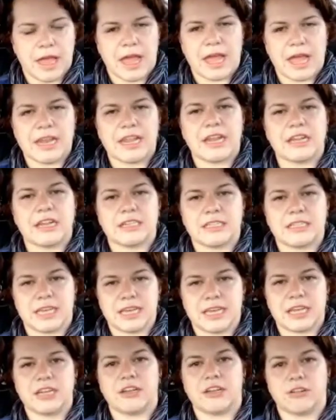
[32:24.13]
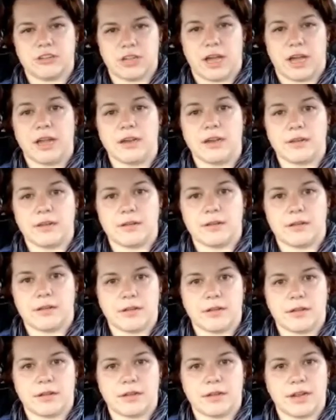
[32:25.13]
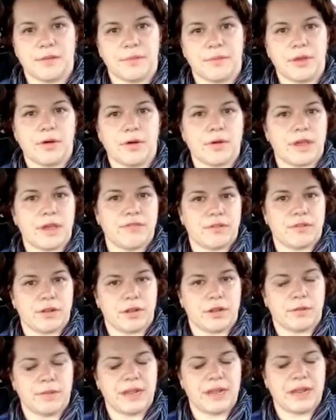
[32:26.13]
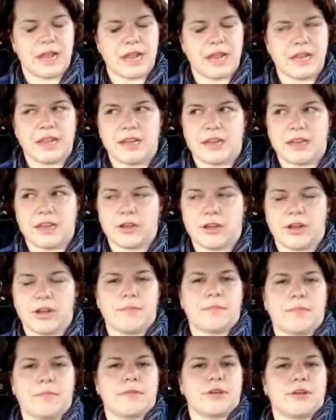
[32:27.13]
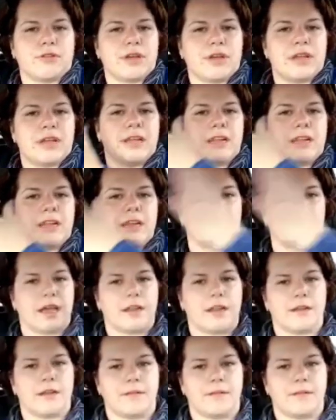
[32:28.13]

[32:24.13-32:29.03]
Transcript: And then the second they're done, they'll be okay for a little bit and then they're going to create that again.